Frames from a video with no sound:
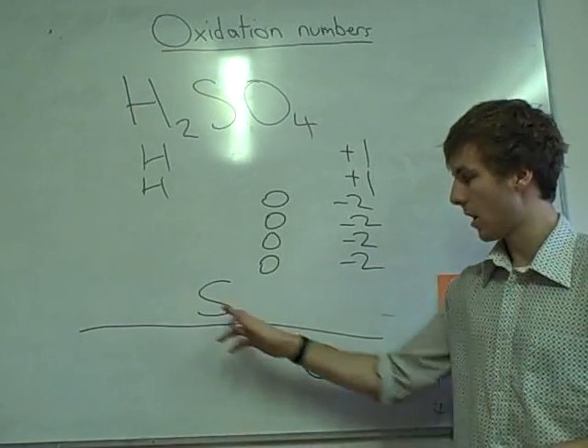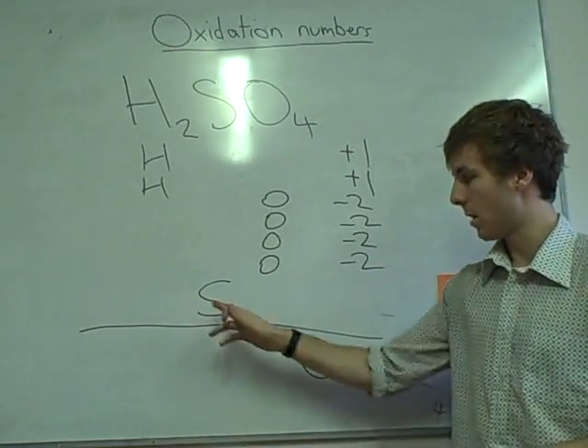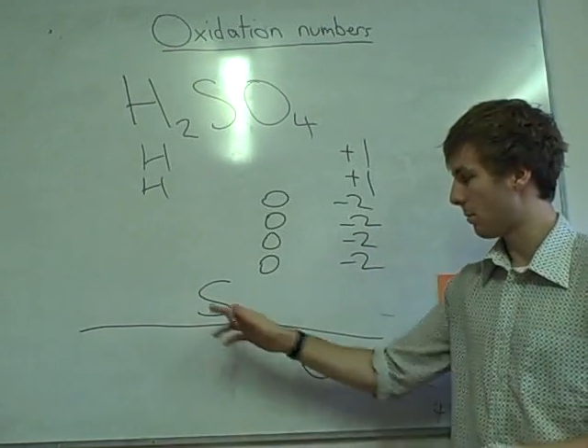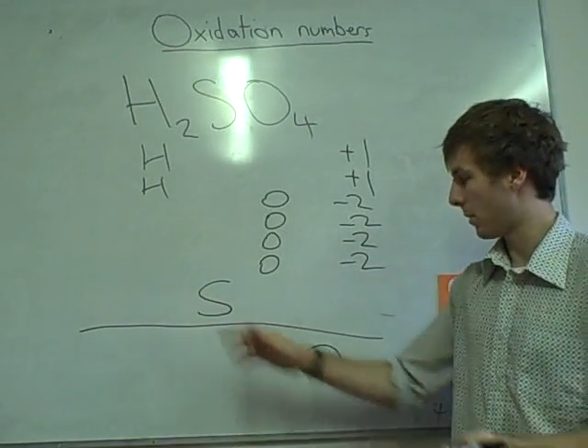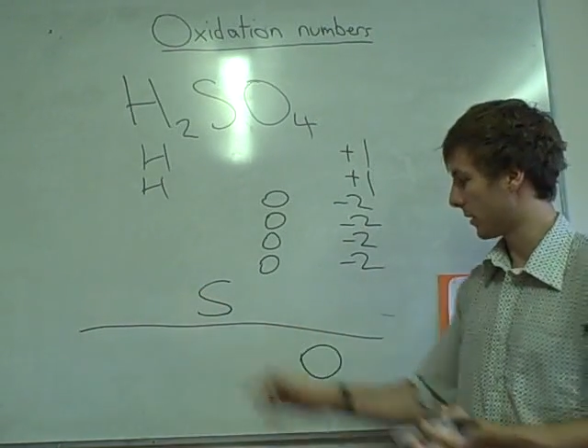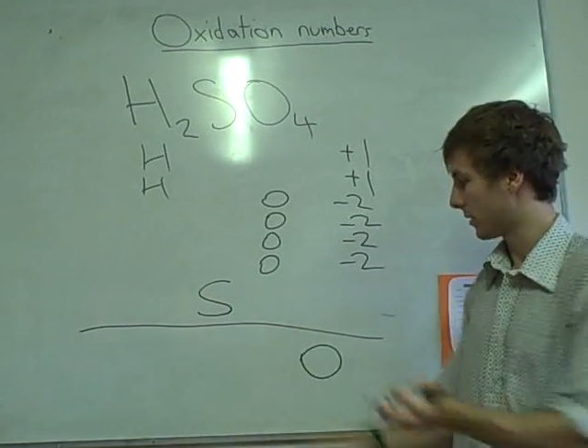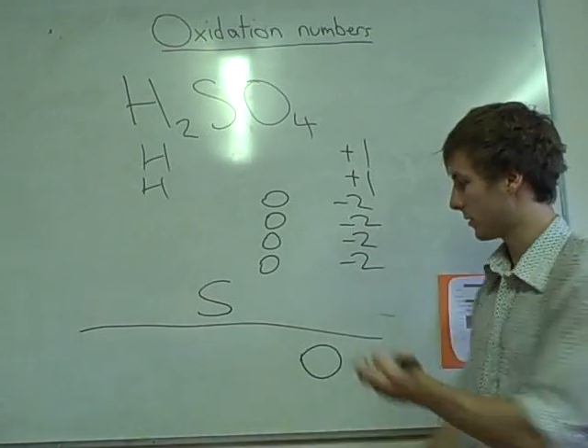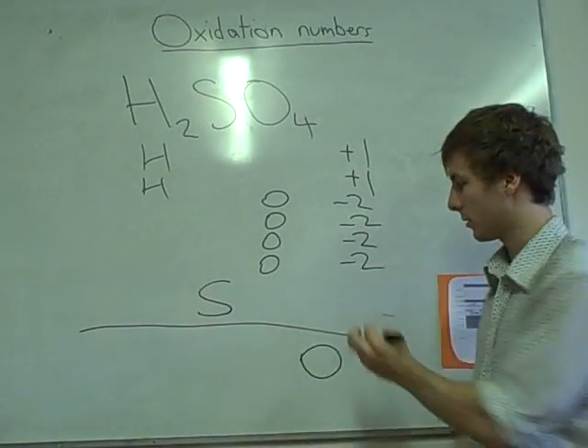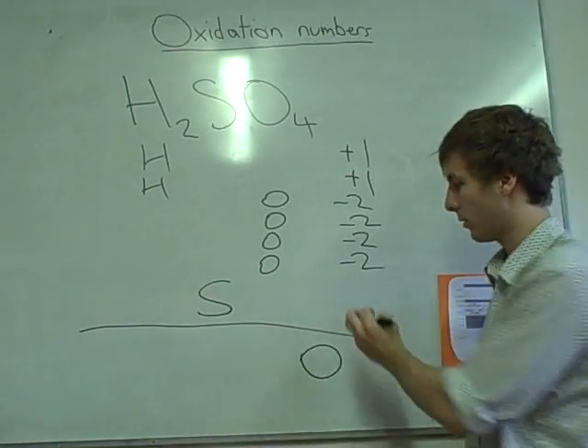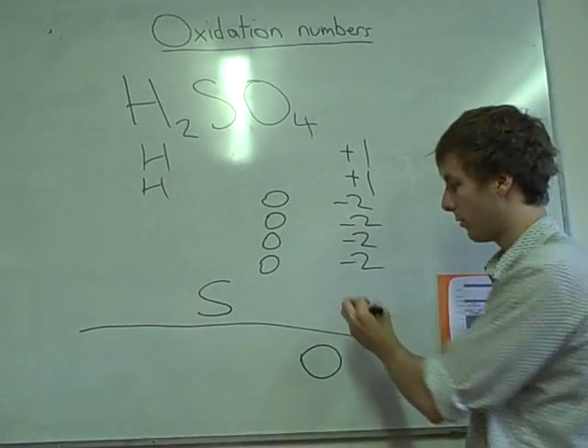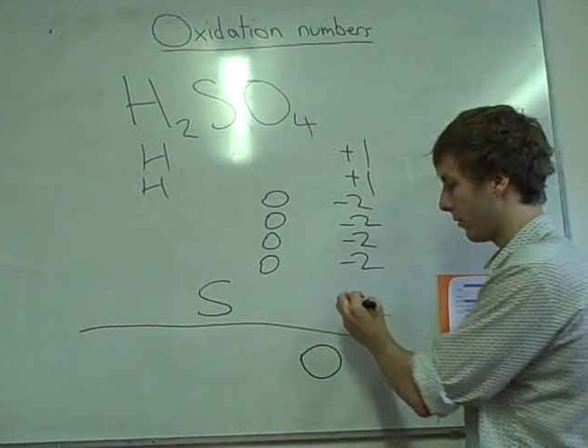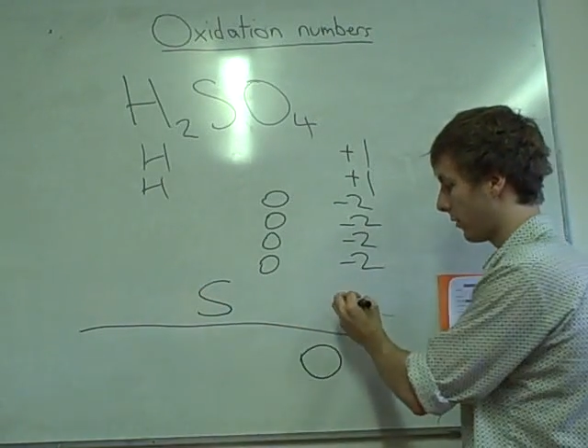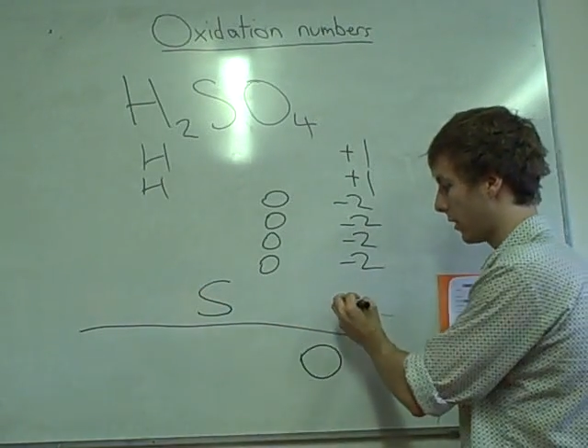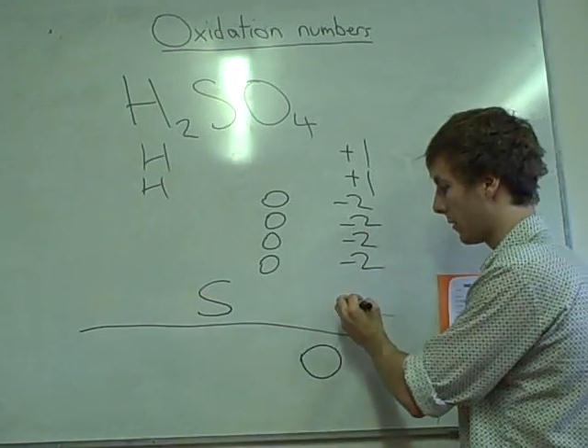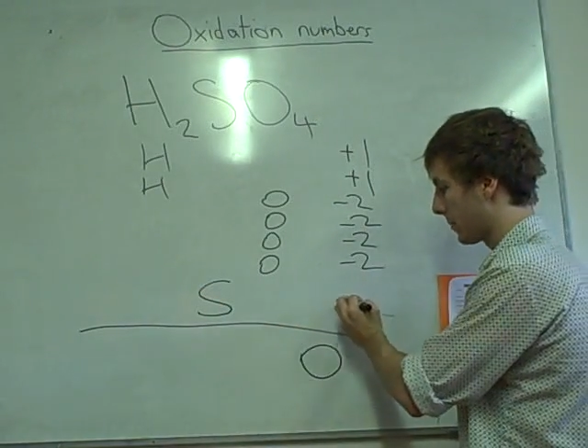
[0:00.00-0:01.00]
my
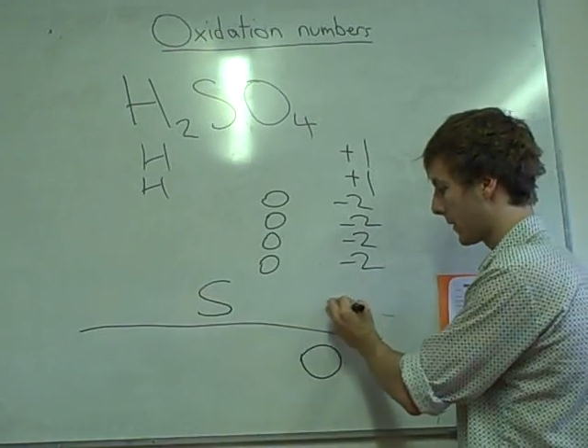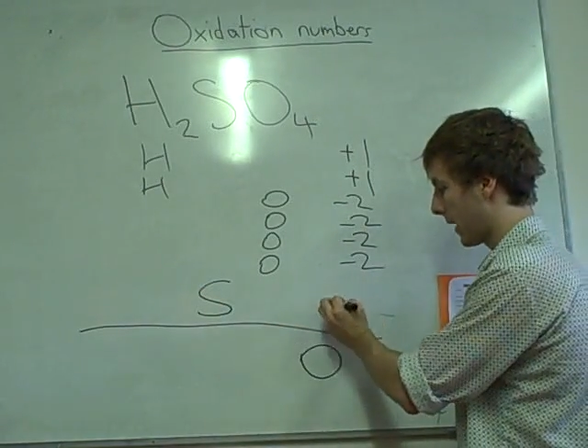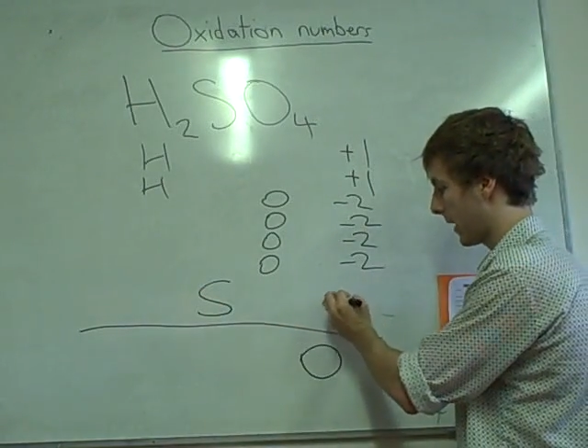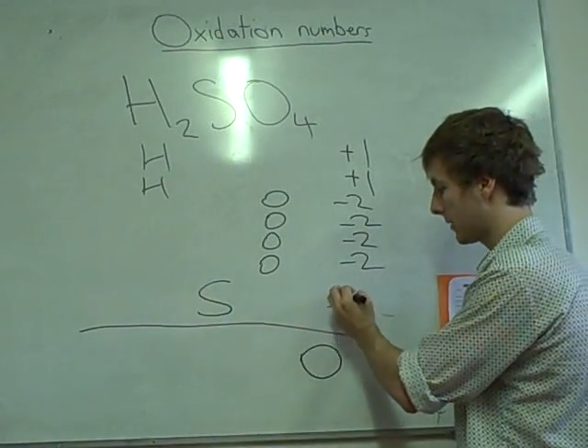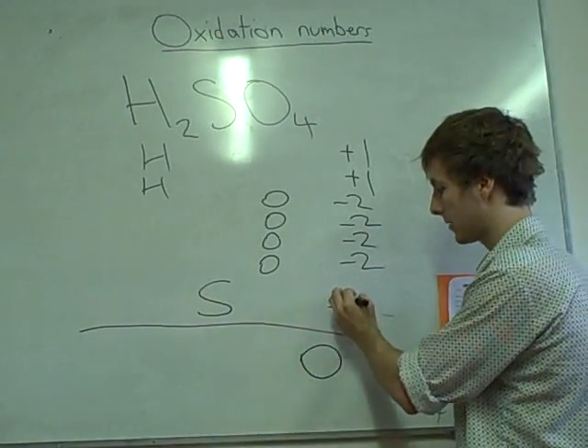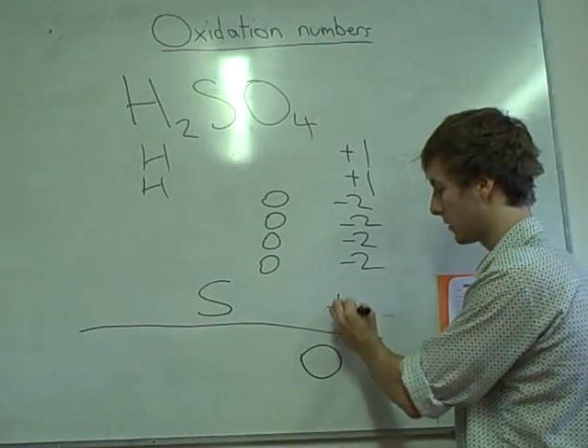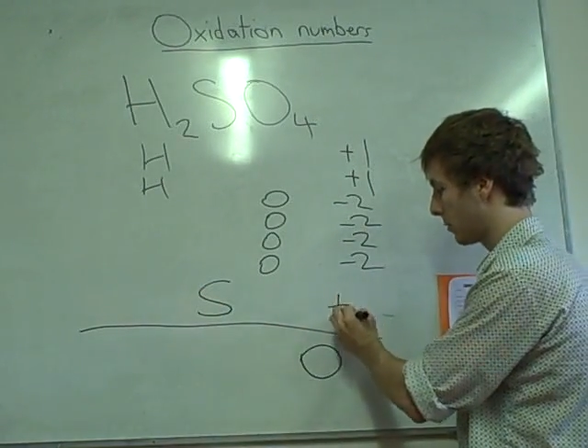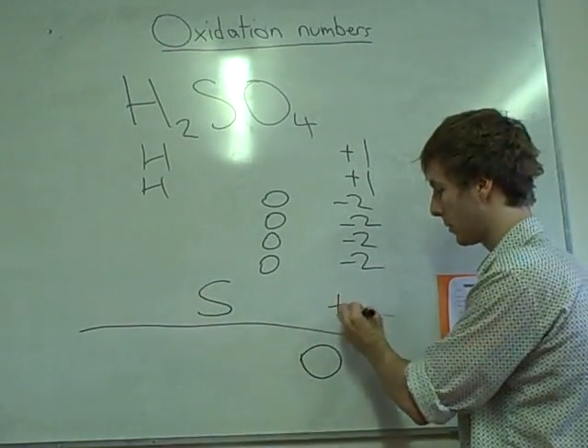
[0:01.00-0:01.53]
sulfur has to